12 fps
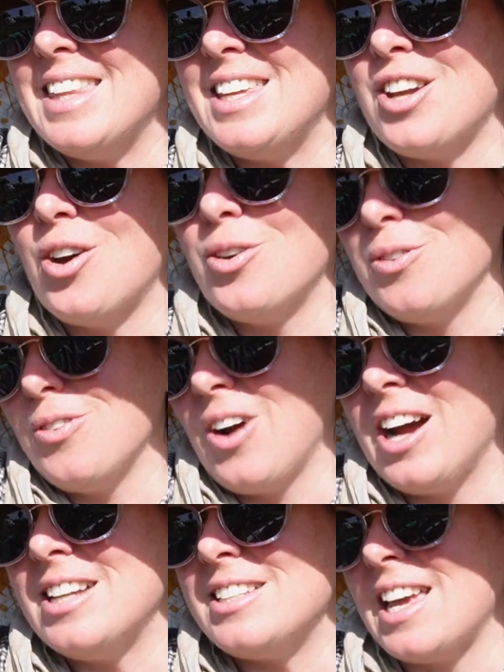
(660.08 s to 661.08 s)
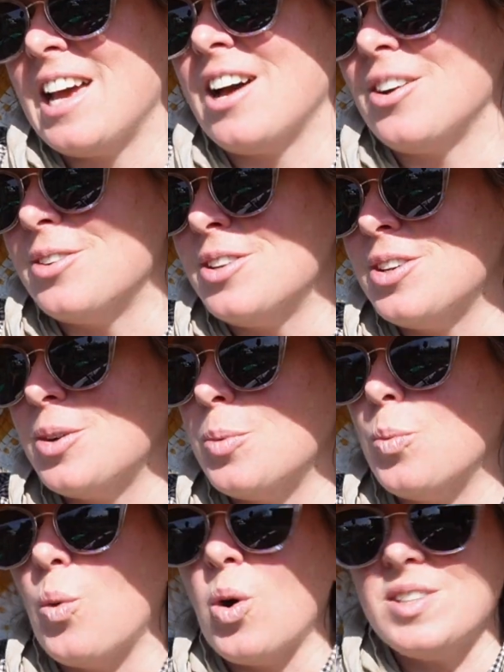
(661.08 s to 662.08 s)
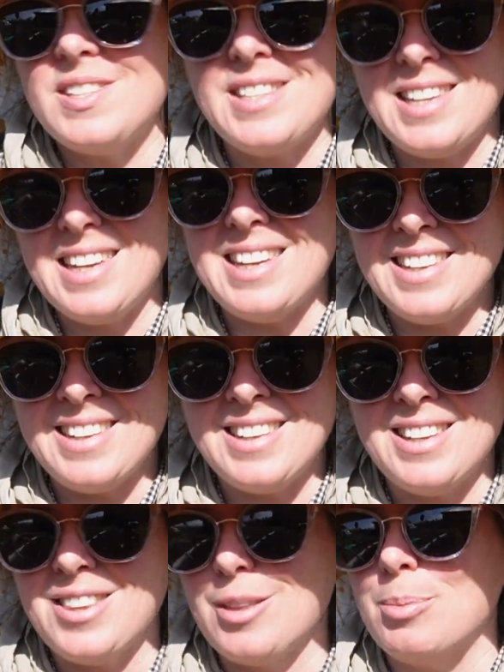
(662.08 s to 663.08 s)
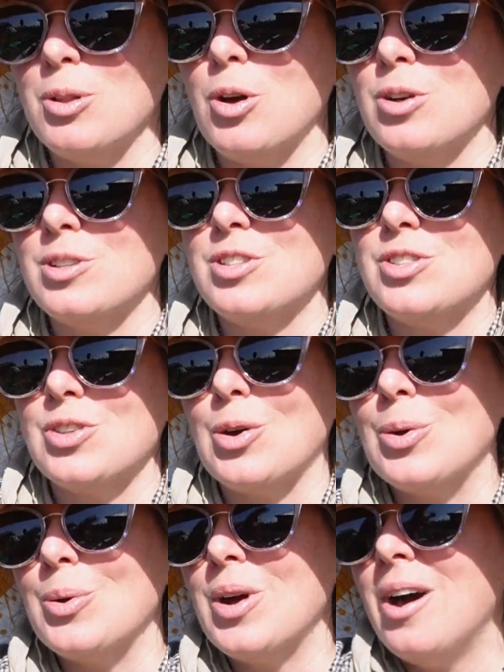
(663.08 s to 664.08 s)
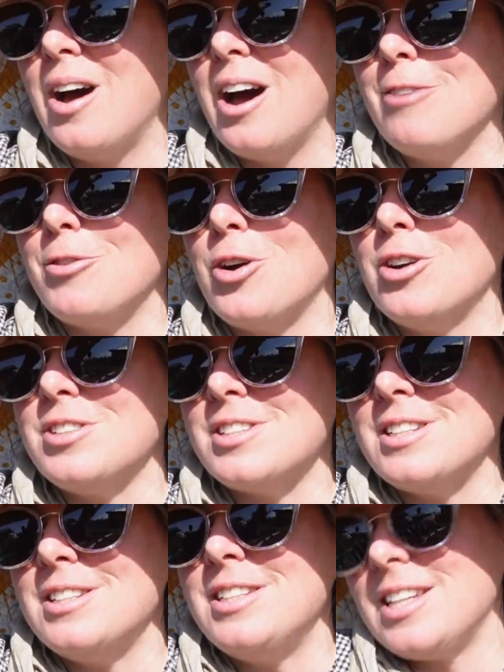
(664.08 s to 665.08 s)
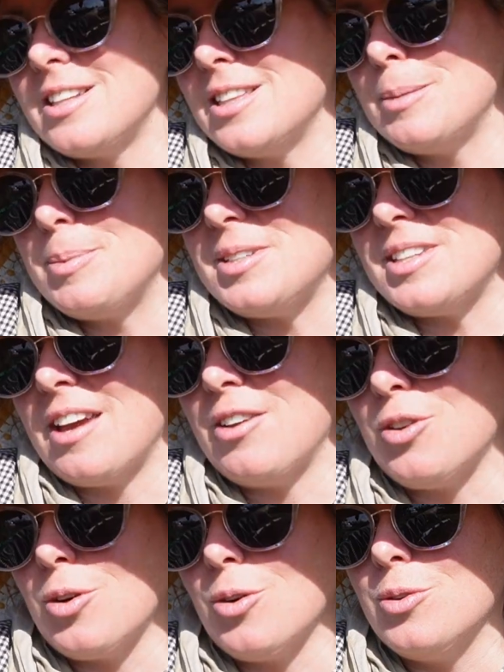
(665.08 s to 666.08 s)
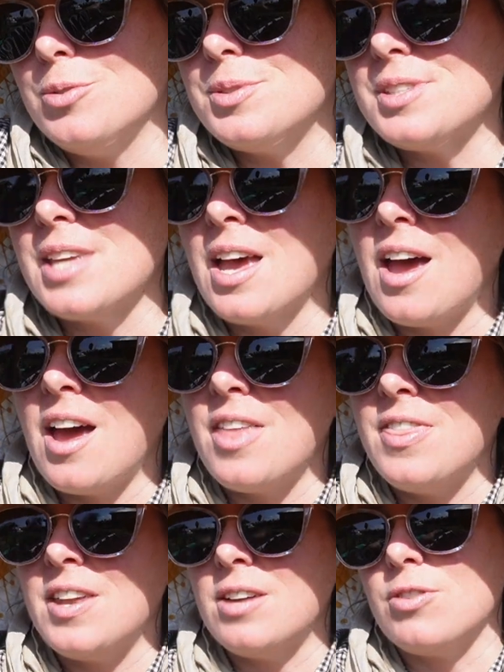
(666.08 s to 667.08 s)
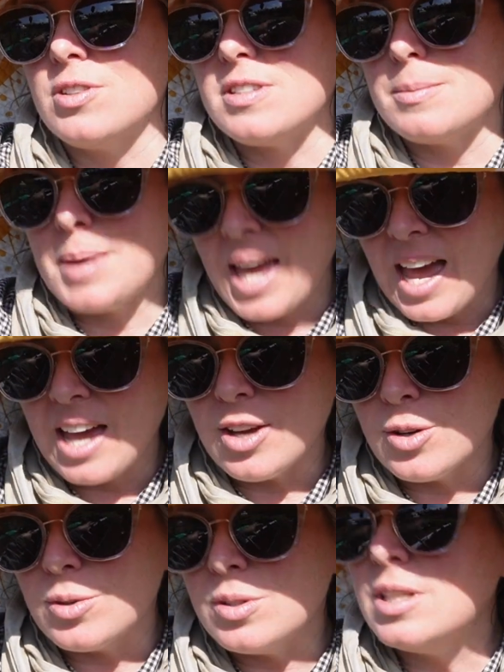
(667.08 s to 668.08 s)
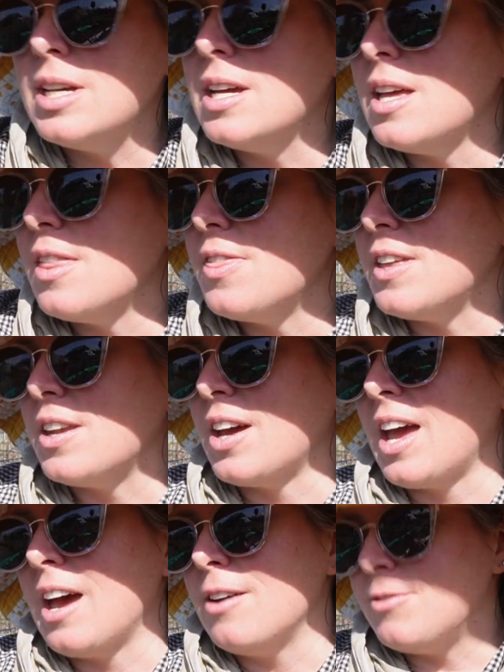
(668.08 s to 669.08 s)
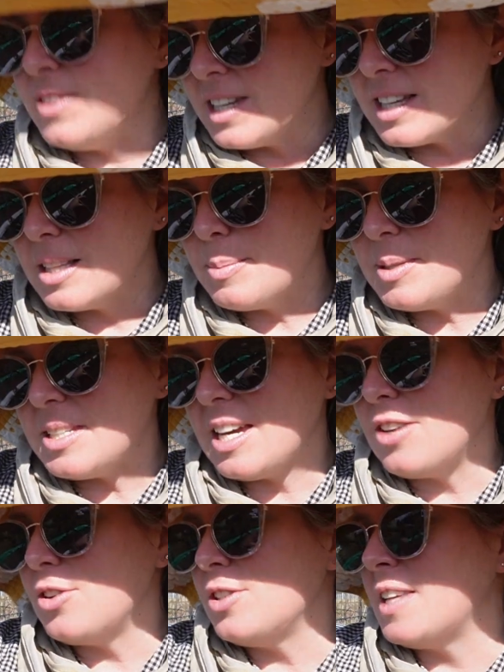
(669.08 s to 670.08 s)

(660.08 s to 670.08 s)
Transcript: then I'll write down what's in the plot. So I've got Nicola potatoes, and then I've got some kale, then I have Nicola potatoes